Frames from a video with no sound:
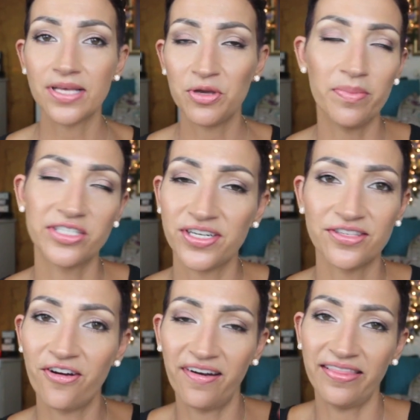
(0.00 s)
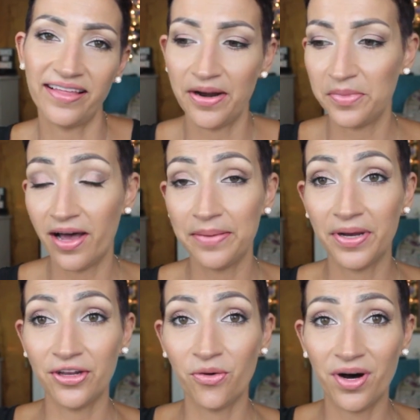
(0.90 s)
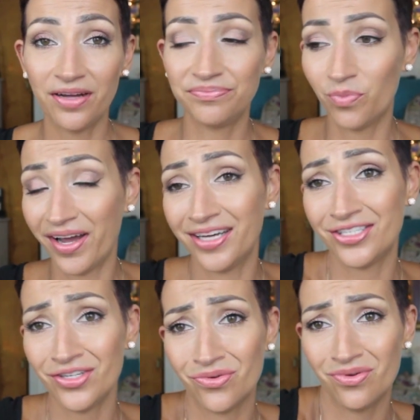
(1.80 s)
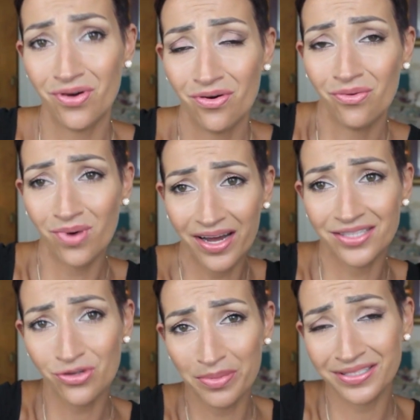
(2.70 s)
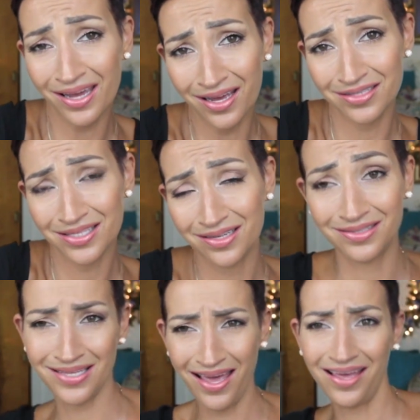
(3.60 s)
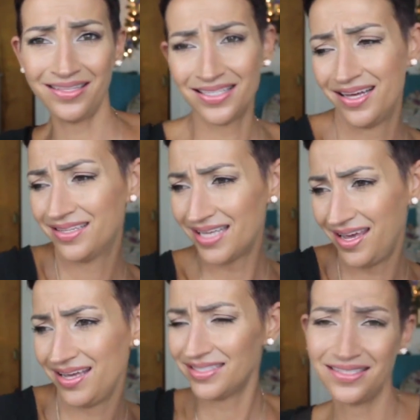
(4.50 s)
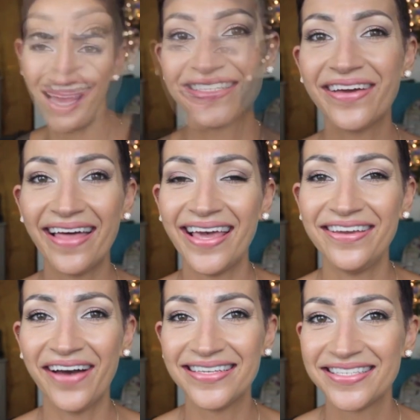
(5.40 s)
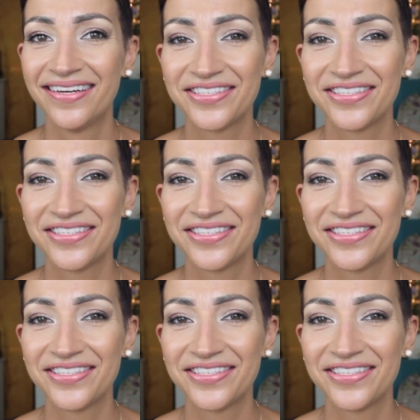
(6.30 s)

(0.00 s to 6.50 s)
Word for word: know some of you bitches are gonna think that I'm lying, but you know what? What can I do? What can I do but dance? Dance, dance, dance. So yeah, thank you guys.